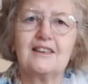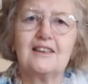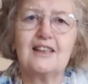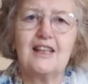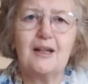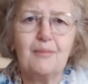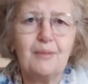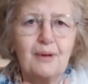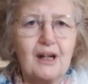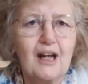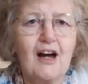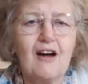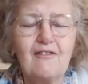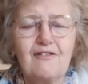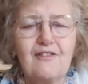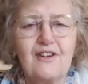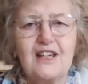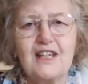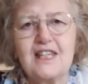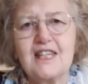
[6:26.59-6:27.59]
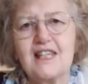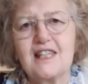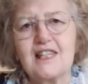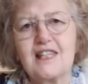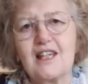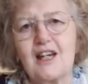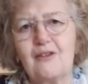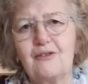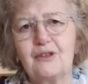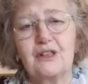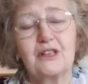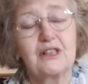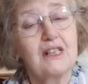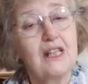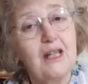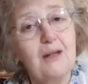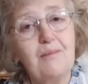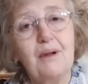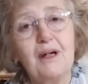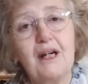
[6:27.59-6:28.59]
keeping our faces covered,
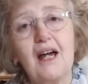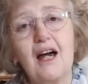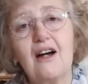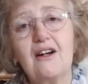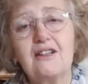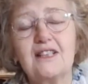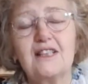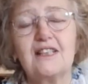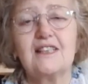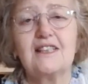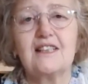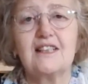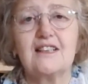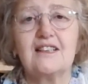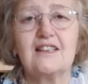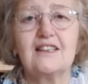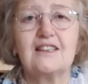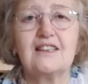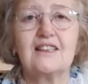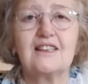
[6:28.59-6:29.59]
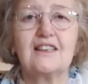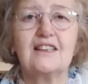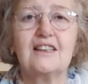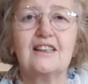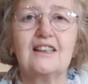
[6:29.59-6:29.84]
keeping our distance.